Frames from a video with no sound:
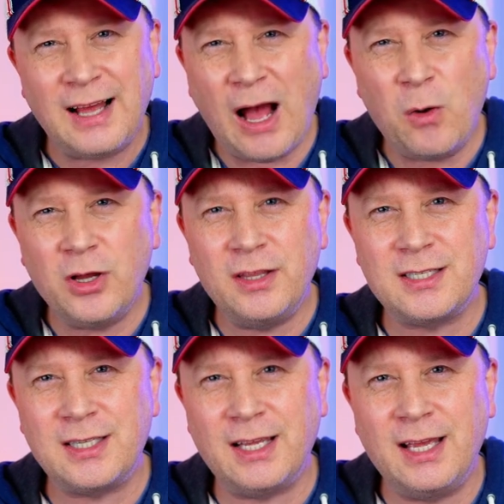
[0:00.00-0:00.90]
How good
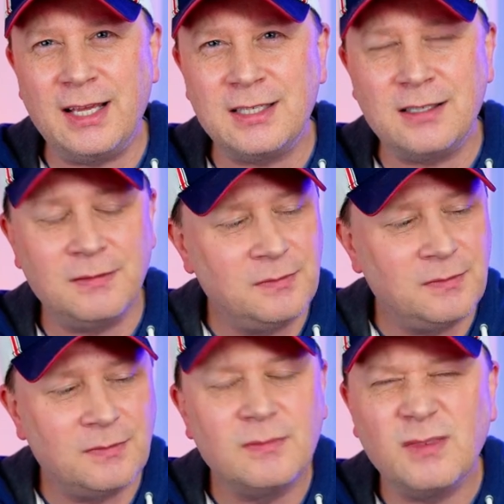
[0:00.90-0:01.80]
this thing is,
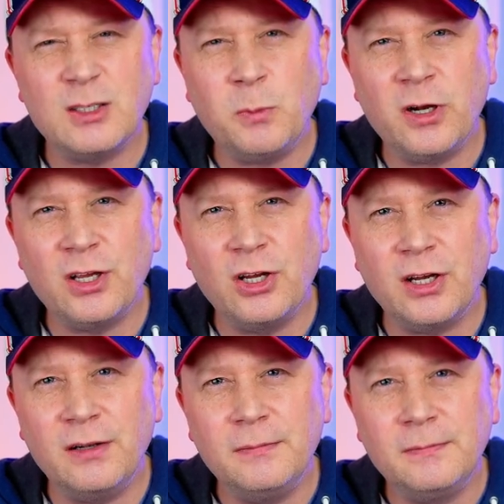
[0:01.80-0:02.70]
it's pretty
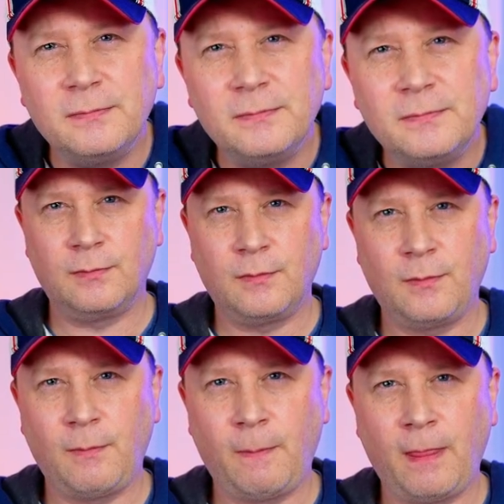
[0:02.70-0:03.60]
good.
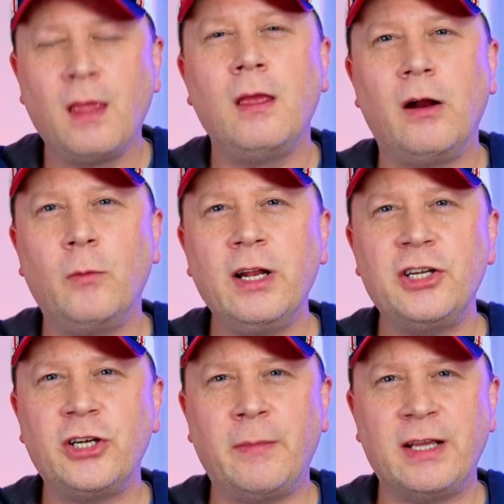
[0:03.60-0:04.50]
All right, we're going
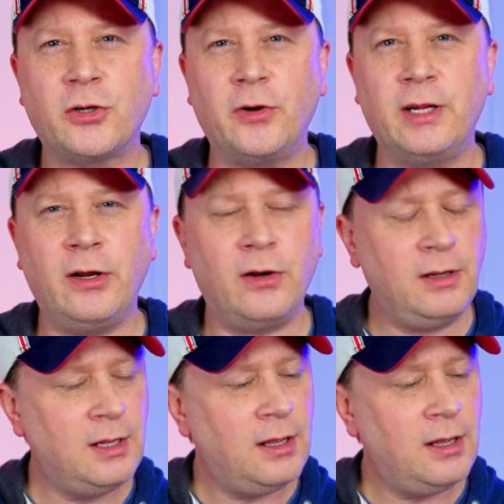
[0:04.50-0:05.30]
to share my screen here.